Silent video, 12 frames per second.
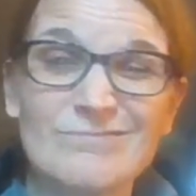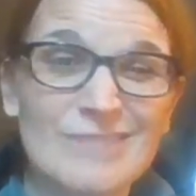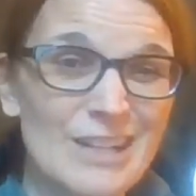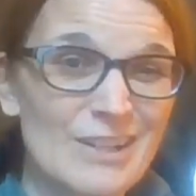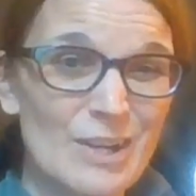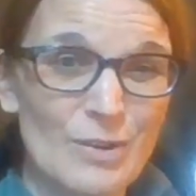
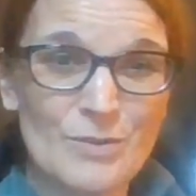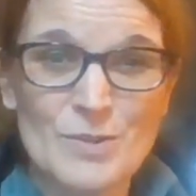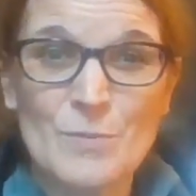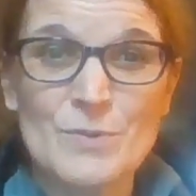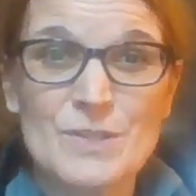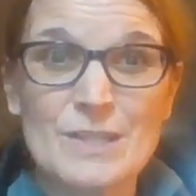I don't know, it was
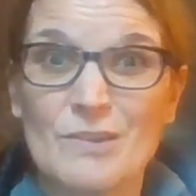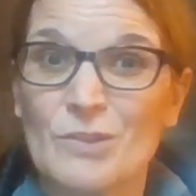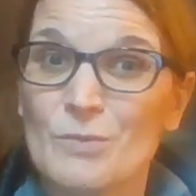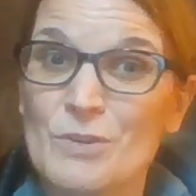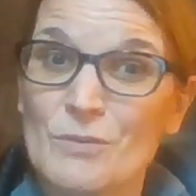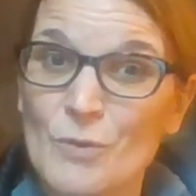almost like
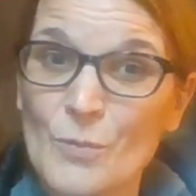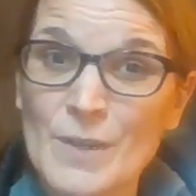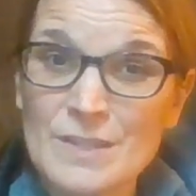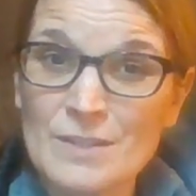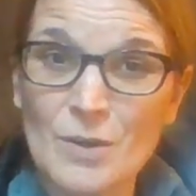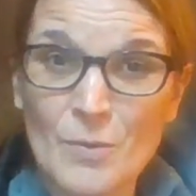3 or 4
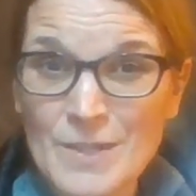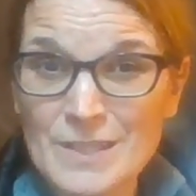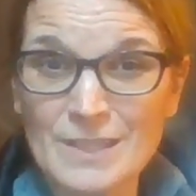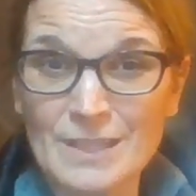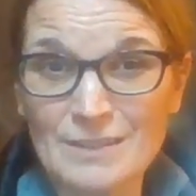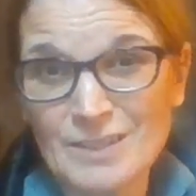weeks ago,
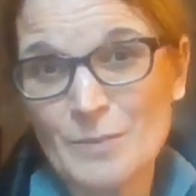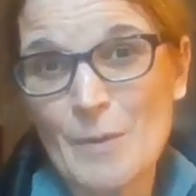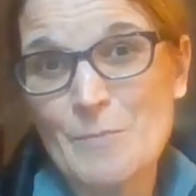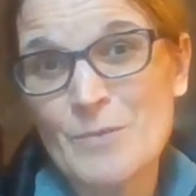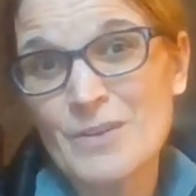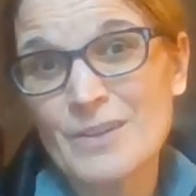wasn't it? Do you
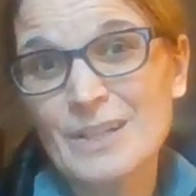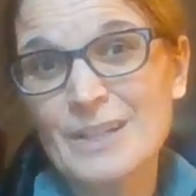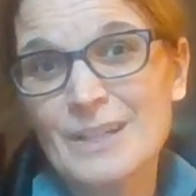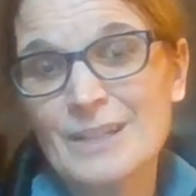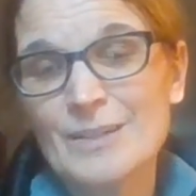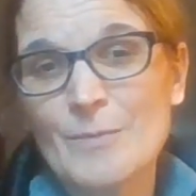remember?
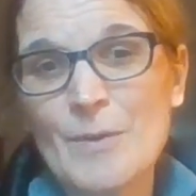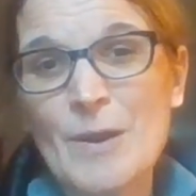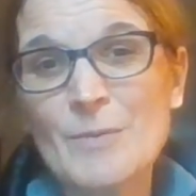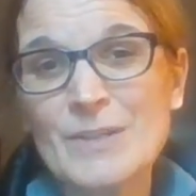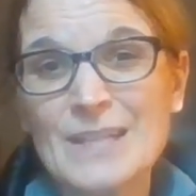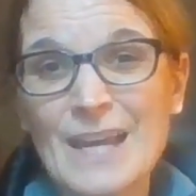Remember
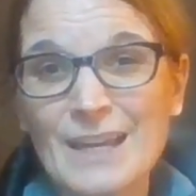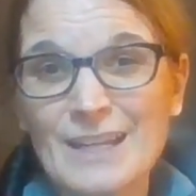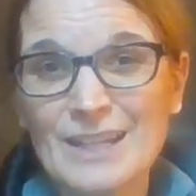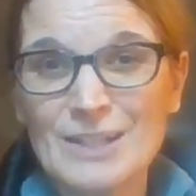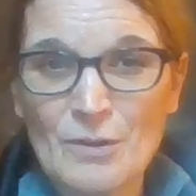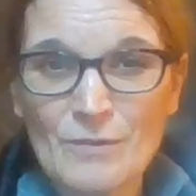how we did
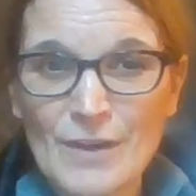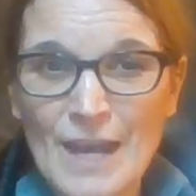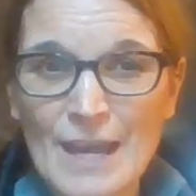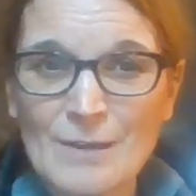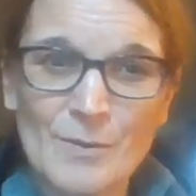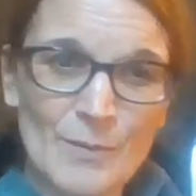that in the
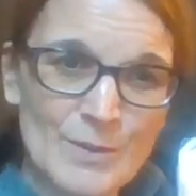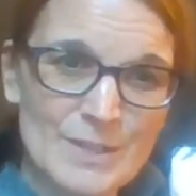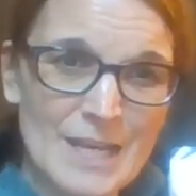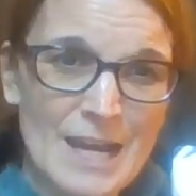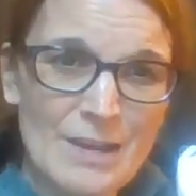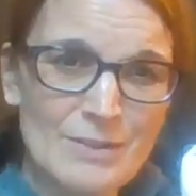overhead? We wrote it
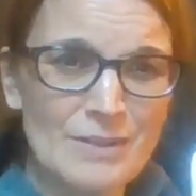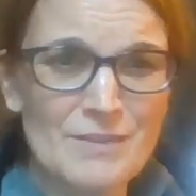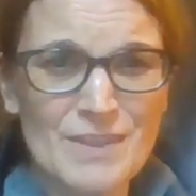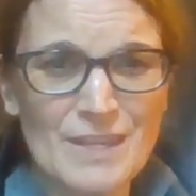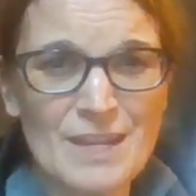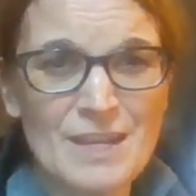down and
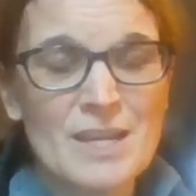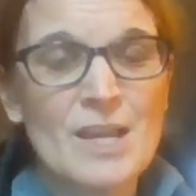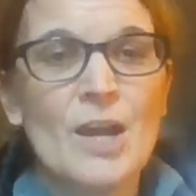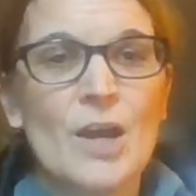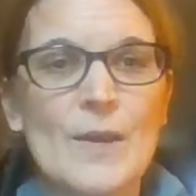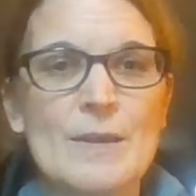everything.
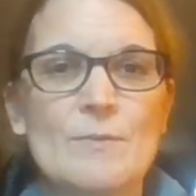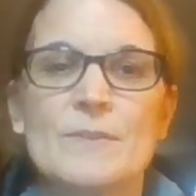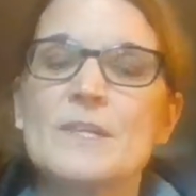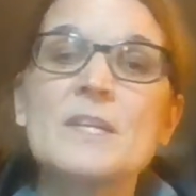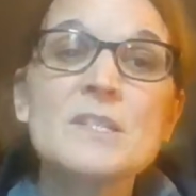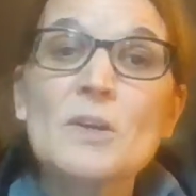All right,
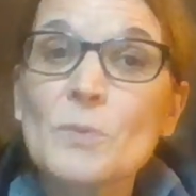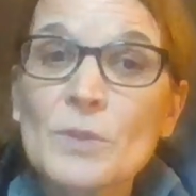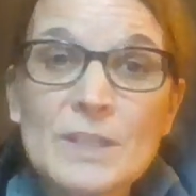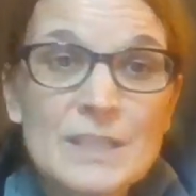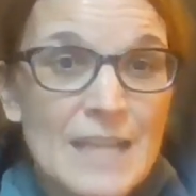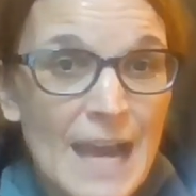things are
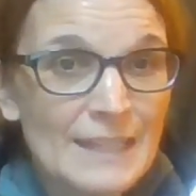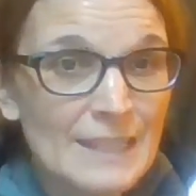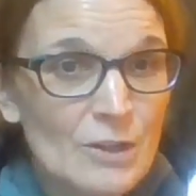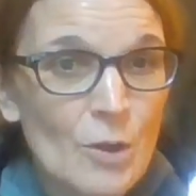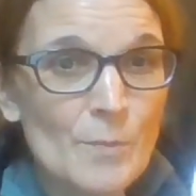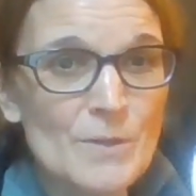really not
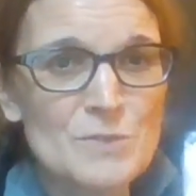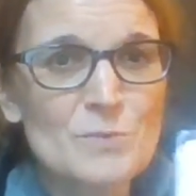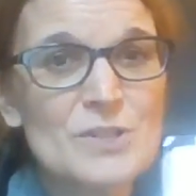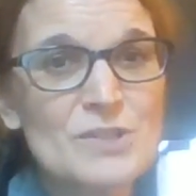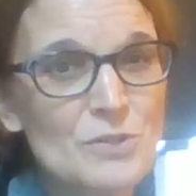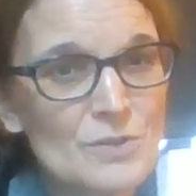that hopeless. We're
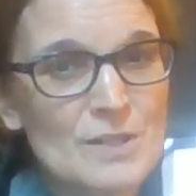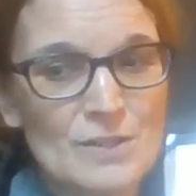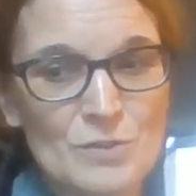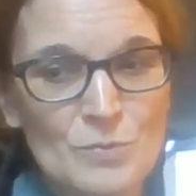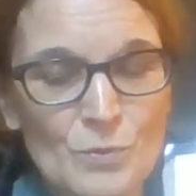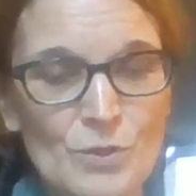just using
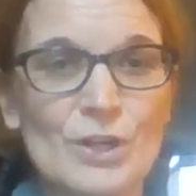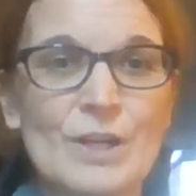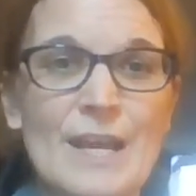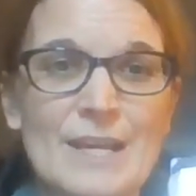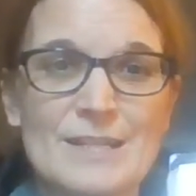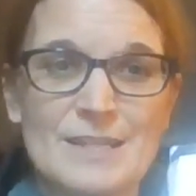this
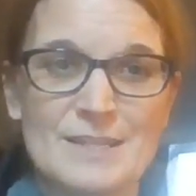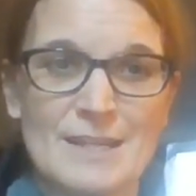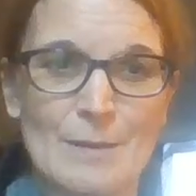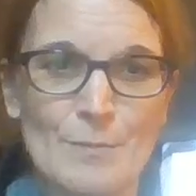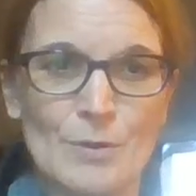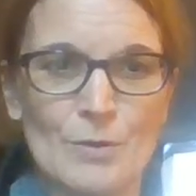word as an
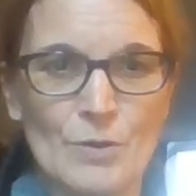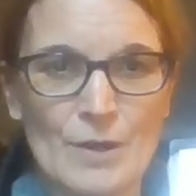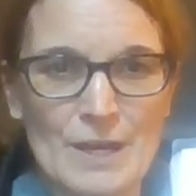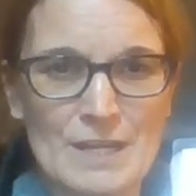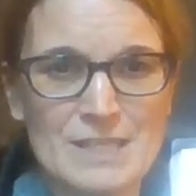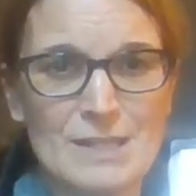example,
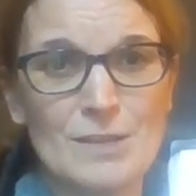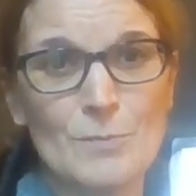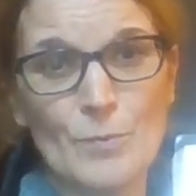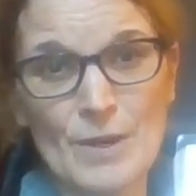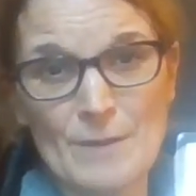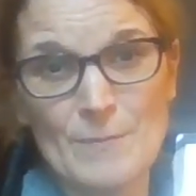okay, to
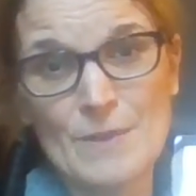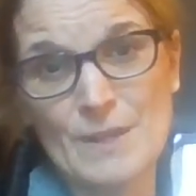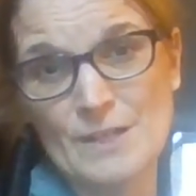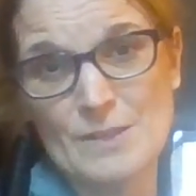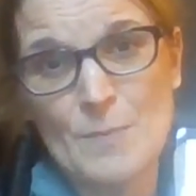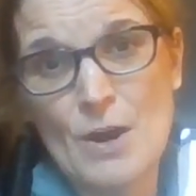break
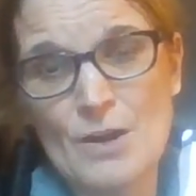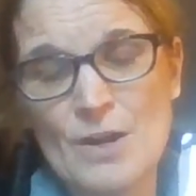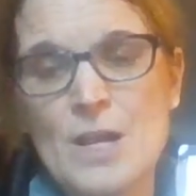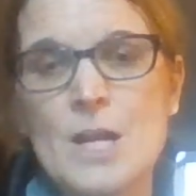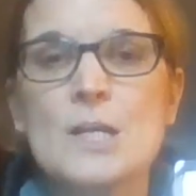things apart.